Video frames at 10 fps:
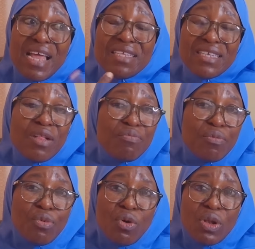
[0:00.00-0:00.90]
I tell
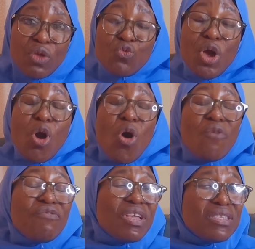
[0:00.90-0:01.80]
people a lot, we are all
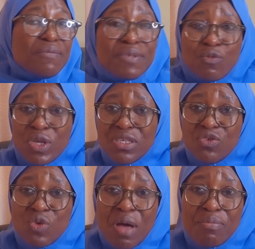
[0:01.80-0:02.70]
victims waiting
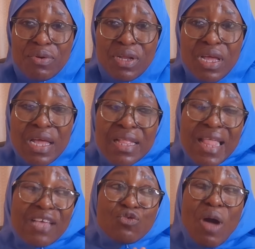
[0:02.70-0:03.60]
to happen.
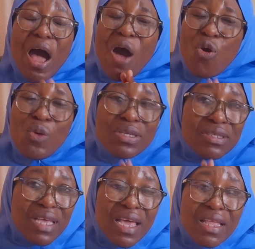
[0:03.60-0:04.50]
That's why I always
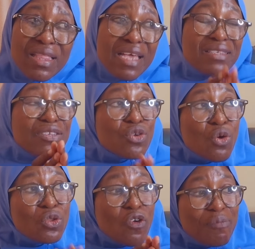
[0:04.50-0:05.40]
say, there's this
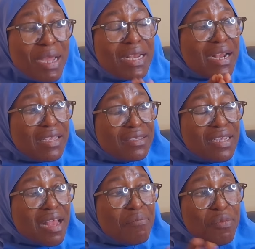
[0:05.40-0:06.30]
quote of mine that I say
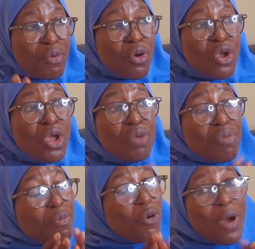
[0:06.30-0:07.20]
that people
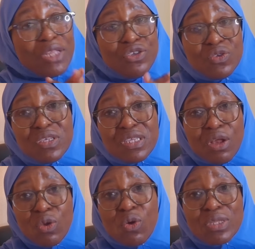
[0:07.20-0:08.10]
quite use it a
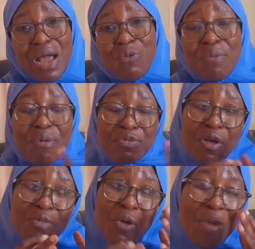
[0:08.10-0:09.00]
lot. And
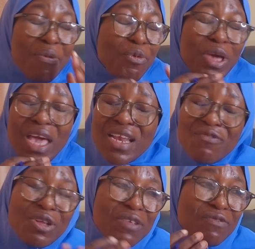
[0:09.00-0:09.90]
sometimes when people hear it
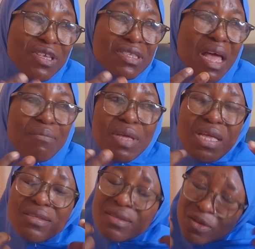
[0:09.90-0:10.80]
for the first time,
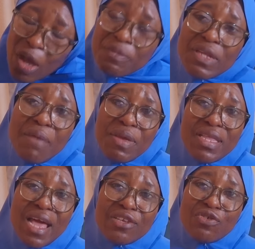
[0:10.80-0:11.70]
it stops them in
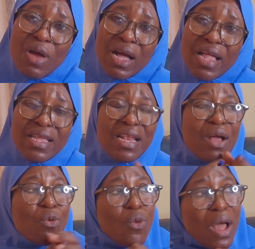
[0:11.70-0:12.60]
their track, and they're
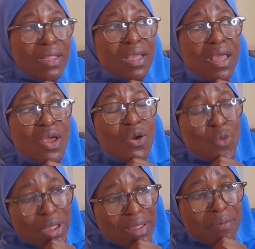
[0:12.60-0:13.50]
like, what?
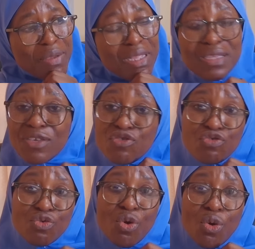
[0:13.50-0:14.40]
Wait a minute, it's
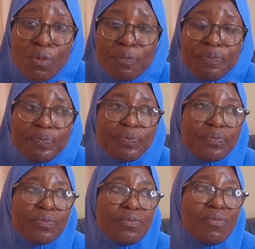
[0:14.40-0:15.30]
true.
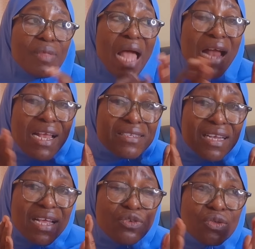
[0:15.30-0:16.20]
And I
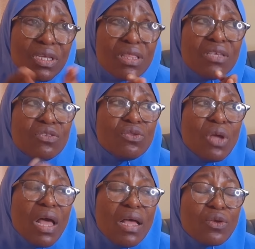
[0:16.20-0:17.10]
started using this
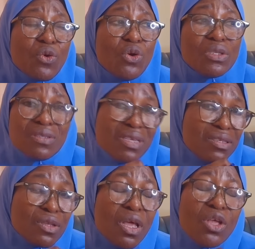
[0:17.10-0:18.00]
quote
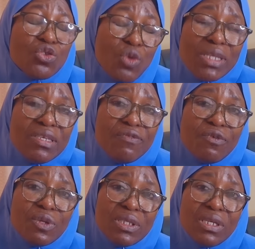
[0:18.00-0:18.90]
since
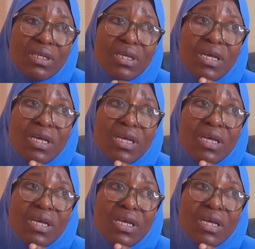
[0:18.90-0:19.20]
2014.